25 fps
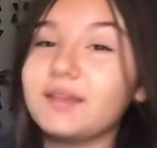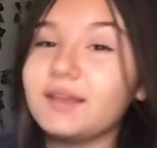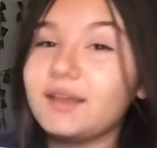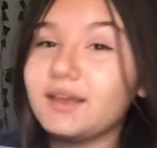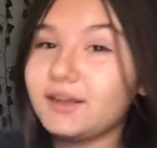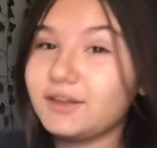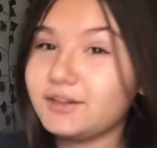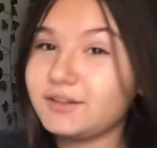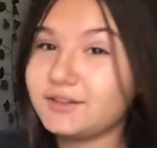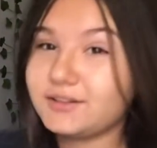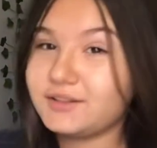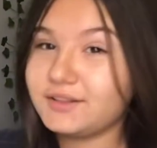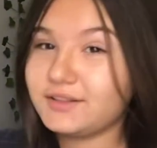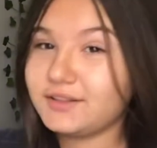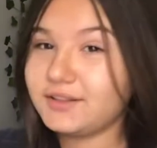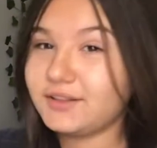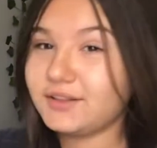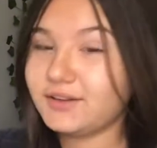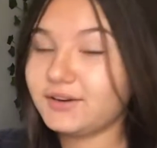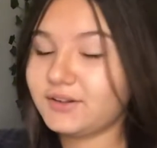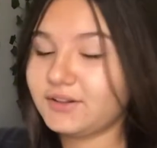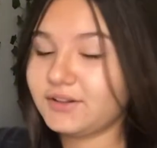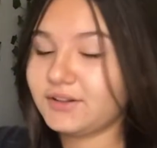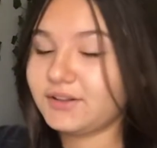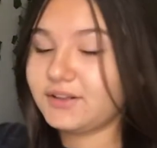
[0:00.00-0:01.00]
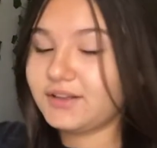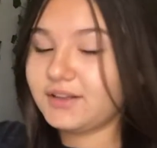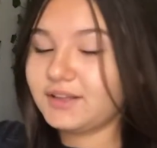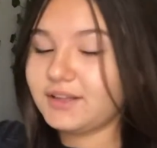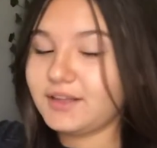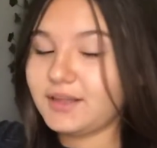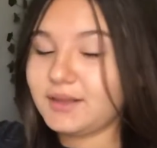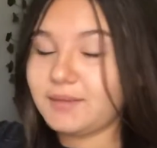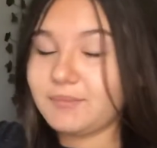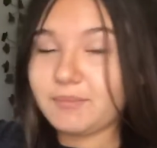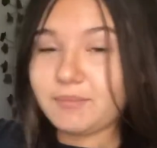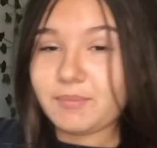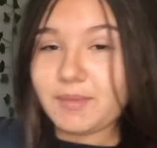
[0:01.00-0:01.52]
a little
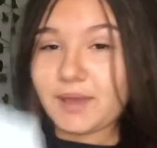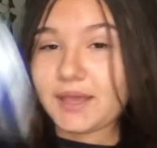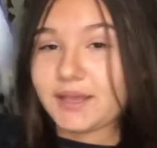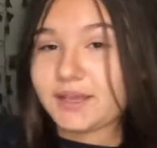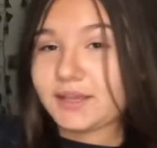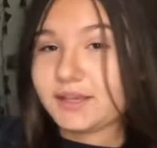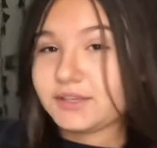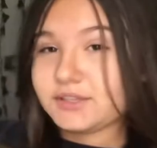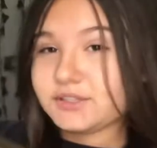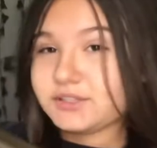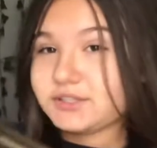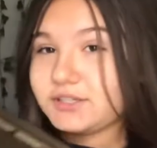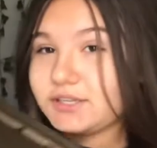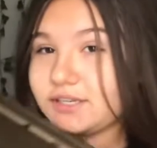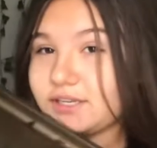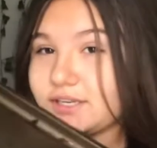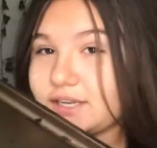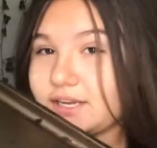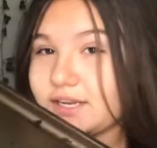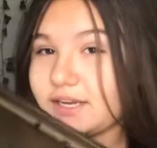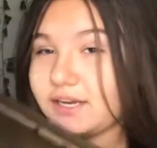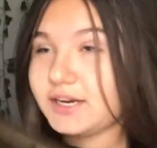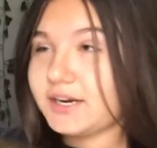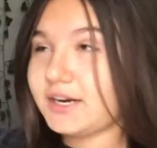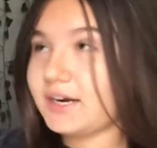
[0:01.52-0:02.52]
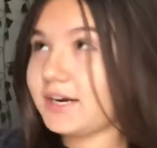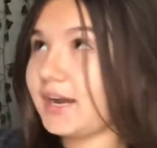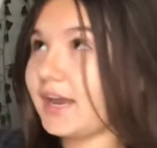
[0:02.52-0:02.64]
baking sheet here